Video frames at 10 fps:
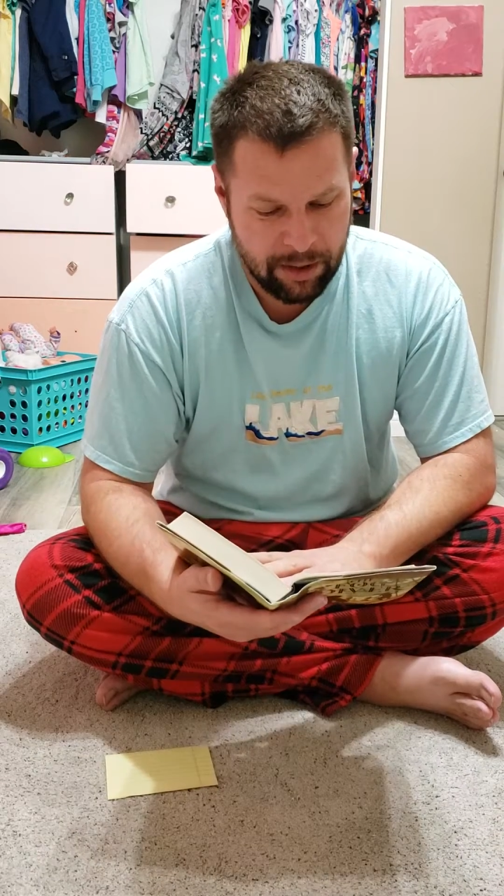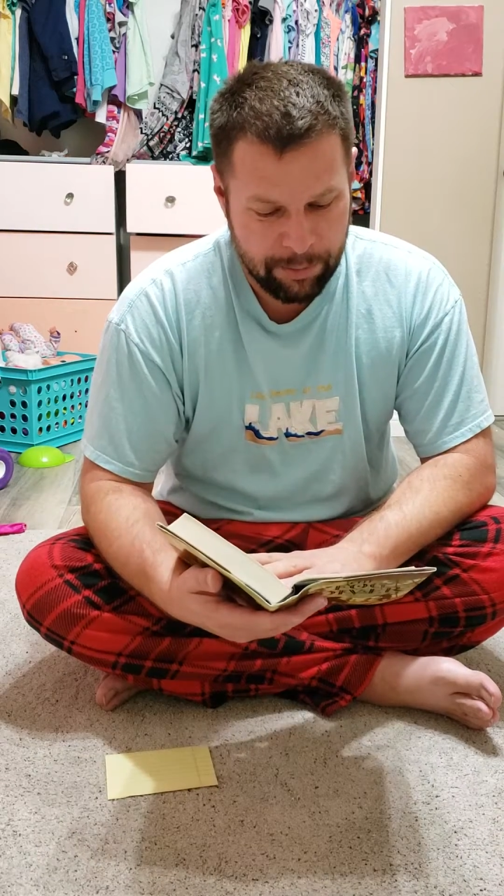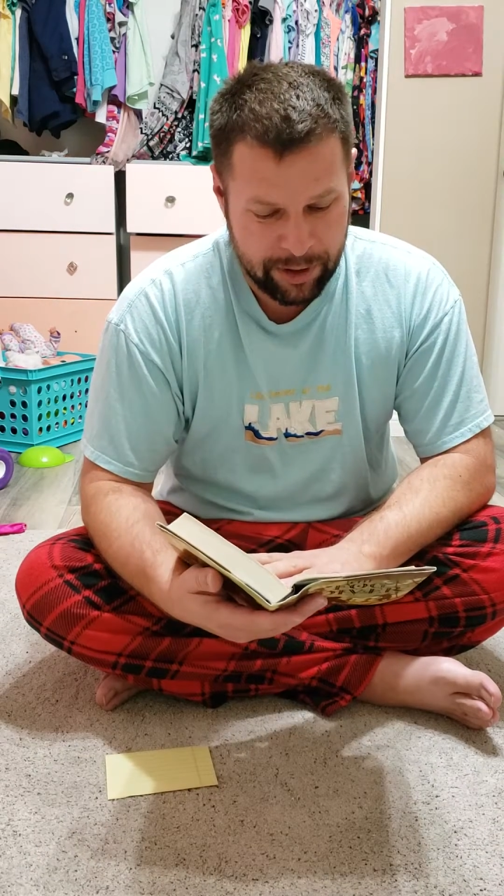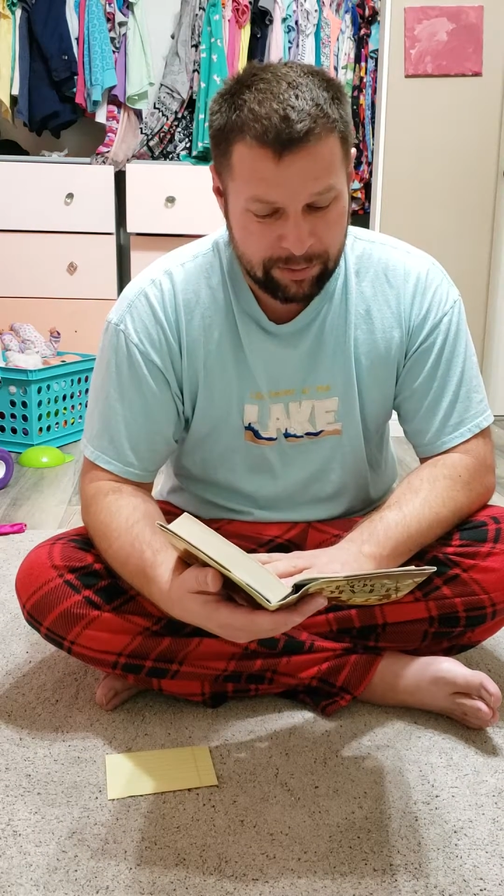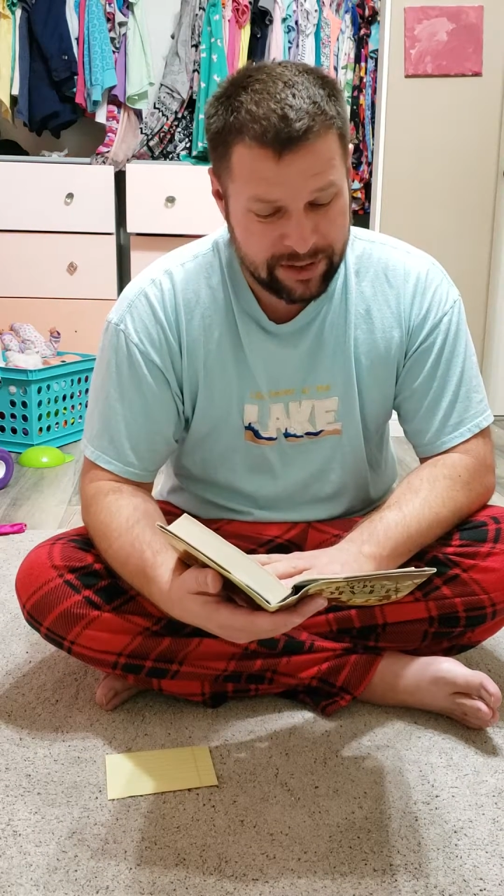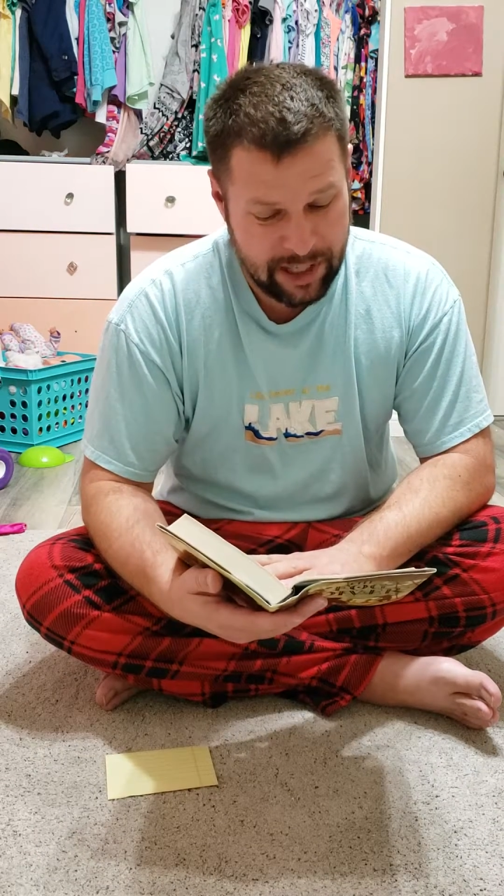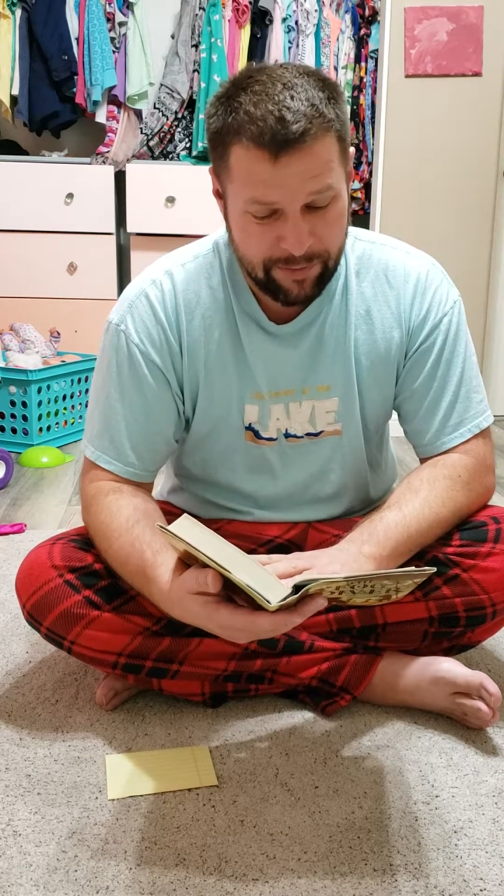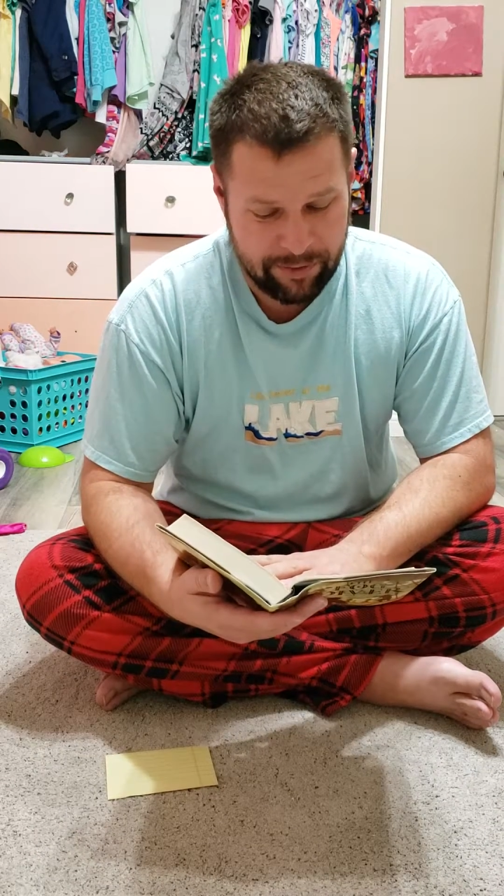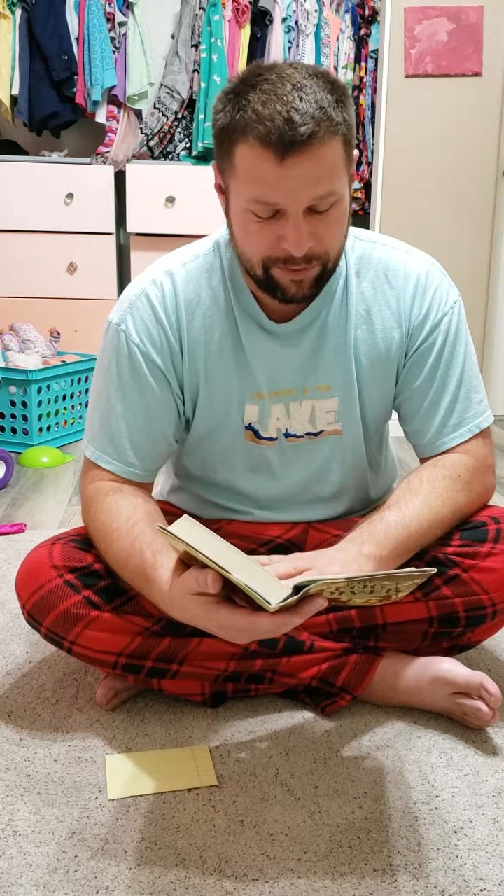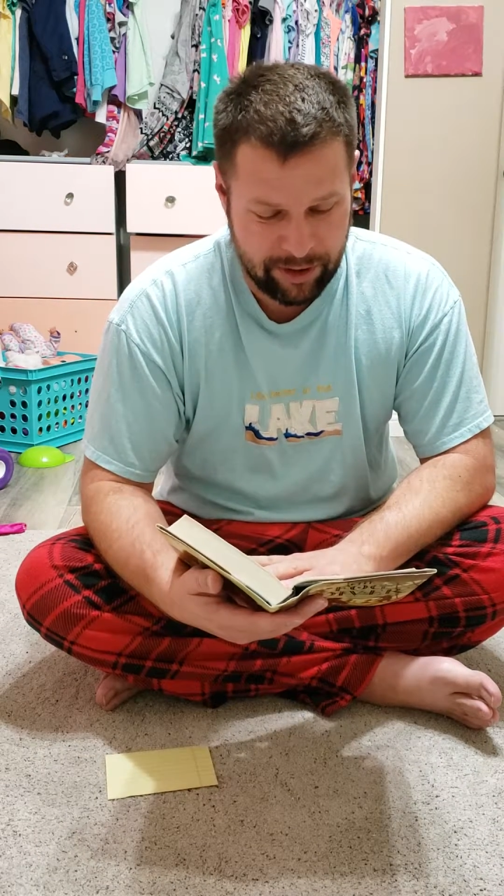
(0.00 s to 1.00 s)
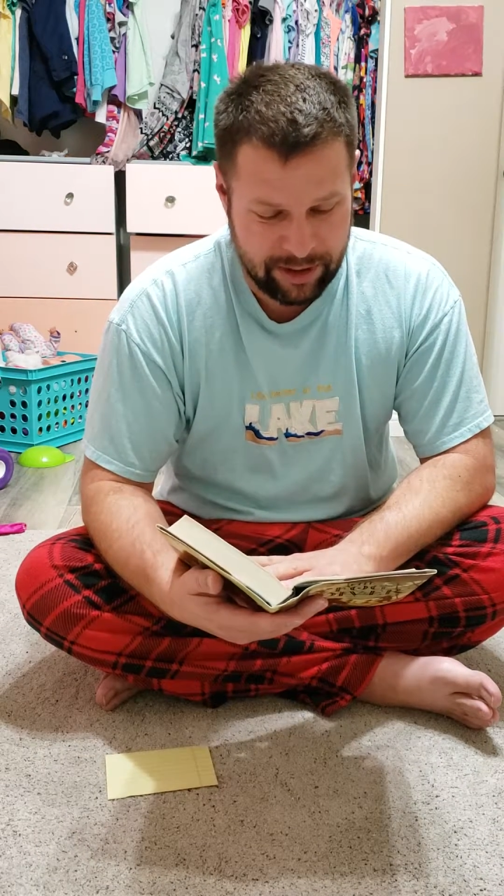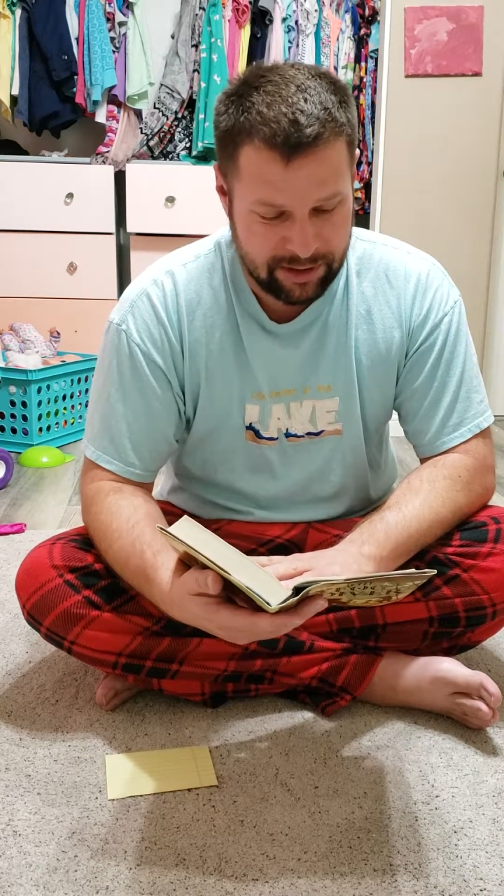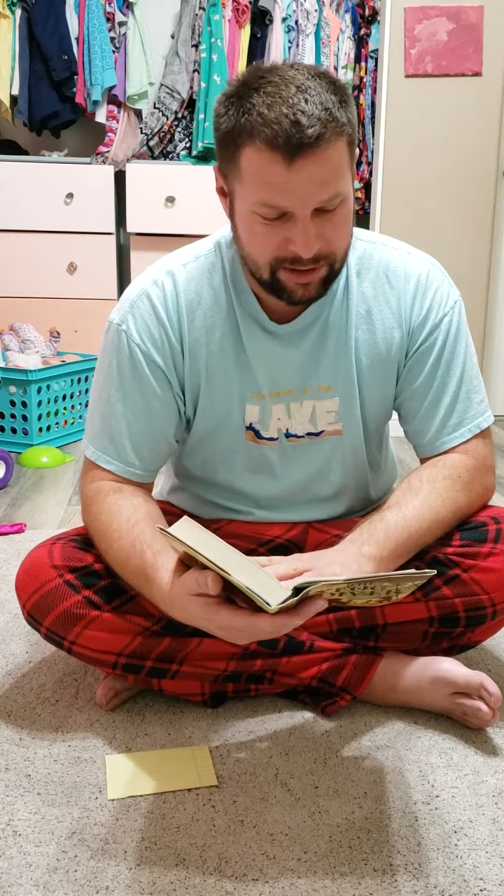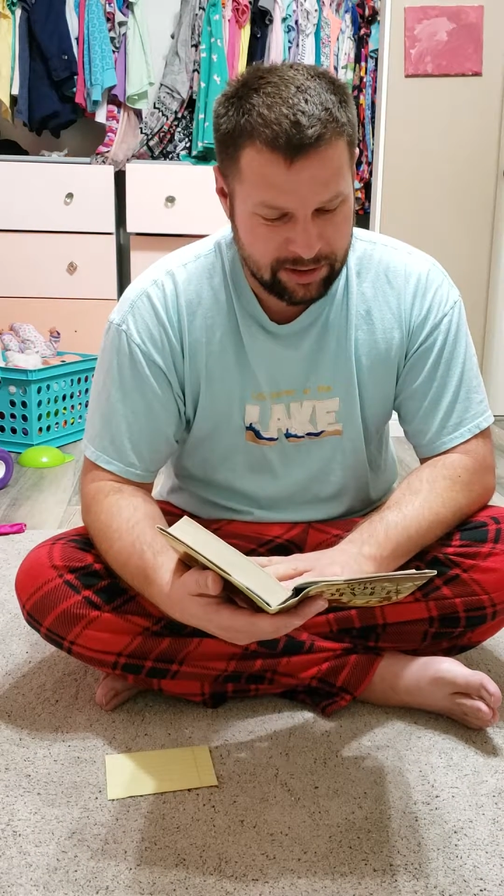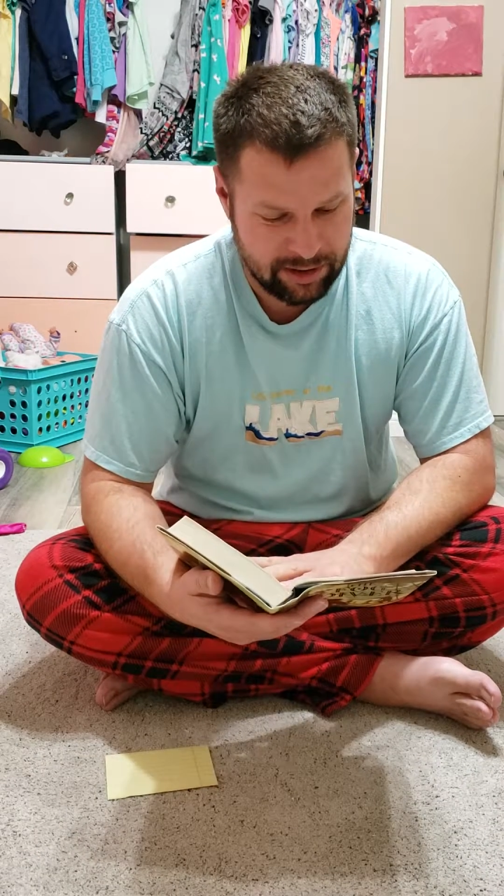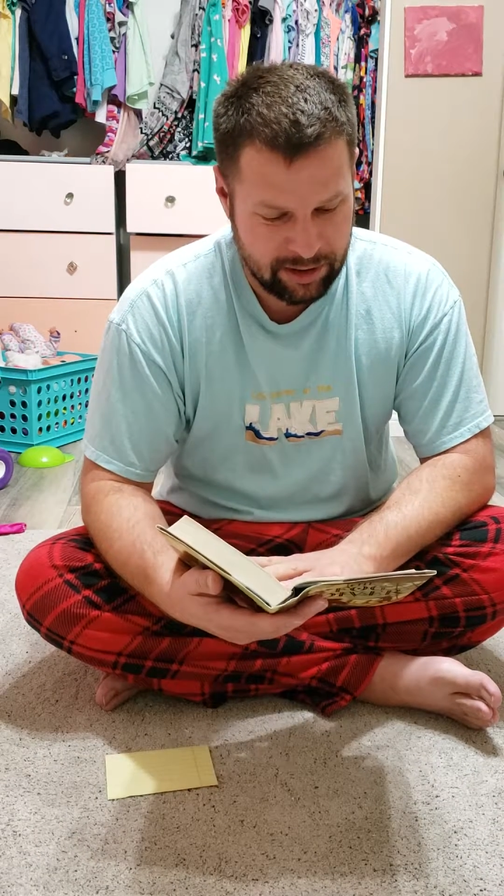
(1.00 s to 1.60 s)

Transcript: But it was different for us.